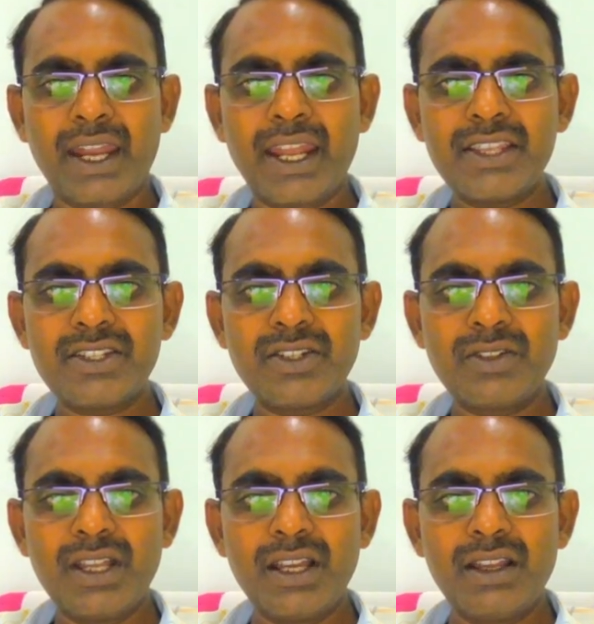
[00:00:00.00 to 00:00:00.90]
attached
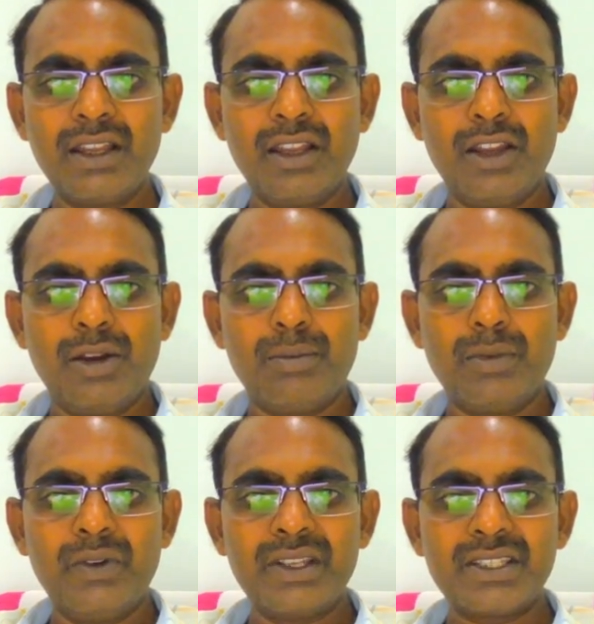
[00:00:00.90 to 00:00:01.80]
to the
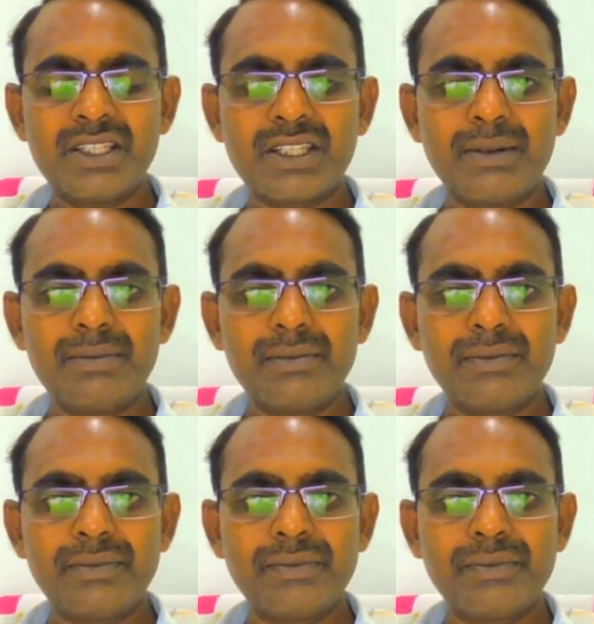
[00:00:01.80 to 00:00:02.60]
moving system.